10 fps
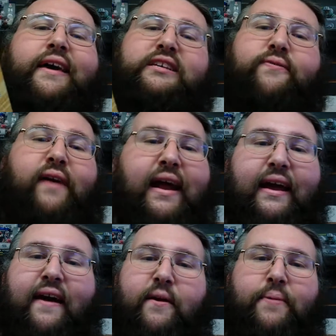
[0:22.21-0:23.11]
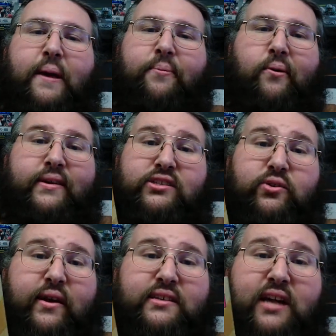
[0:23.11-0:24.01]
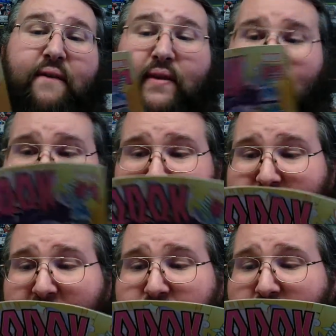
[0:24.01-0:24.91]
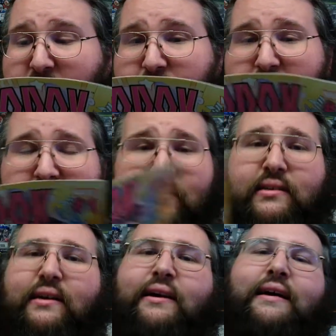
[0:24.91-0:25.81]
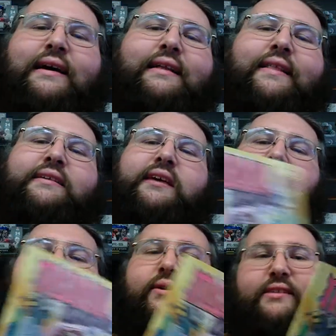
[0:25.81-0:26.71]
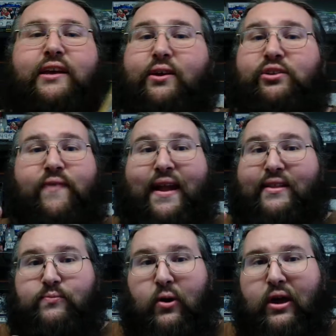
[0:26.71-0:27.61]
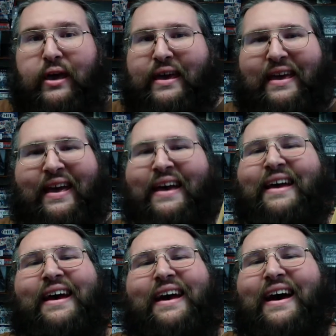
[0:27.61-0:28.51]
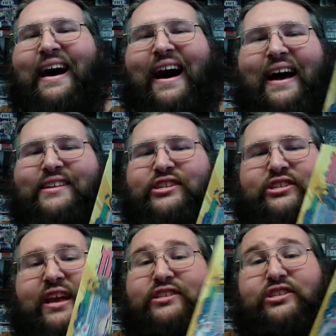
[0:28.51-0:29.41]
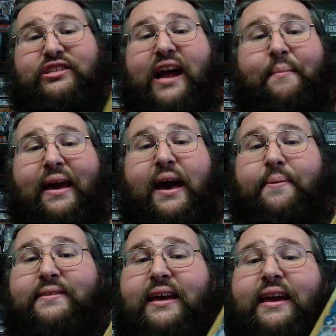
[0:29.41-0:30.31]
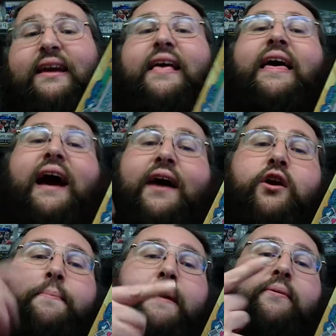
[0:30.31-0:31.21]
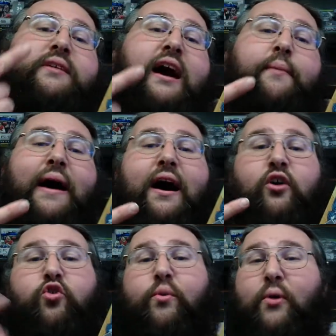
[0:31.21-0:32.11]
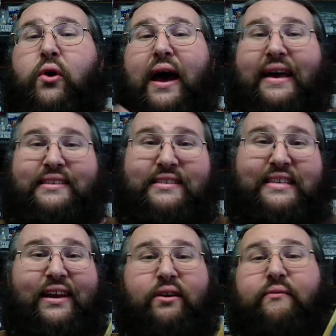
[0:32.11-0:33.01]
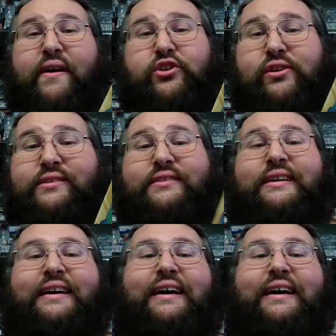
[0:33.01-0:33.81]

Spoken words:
He's fighting other people. He's doing stuff. He's discovering things. Listen, I wasn't a huge fan of this book. It's just not my cup of tea. I know people talk about how cool MODOK is in Secret Avengers.